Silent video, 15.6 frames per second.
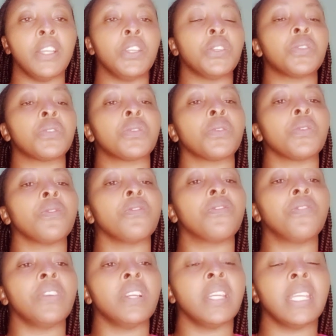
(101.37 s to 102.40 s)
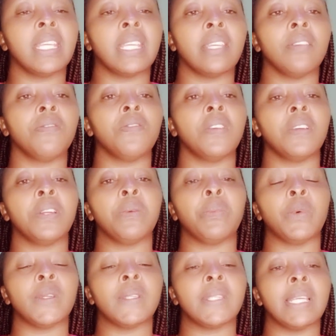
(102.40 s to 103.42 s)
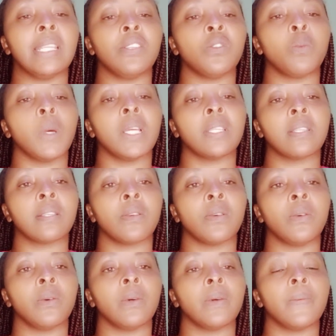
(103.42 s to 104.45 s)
So very key, very important, you must know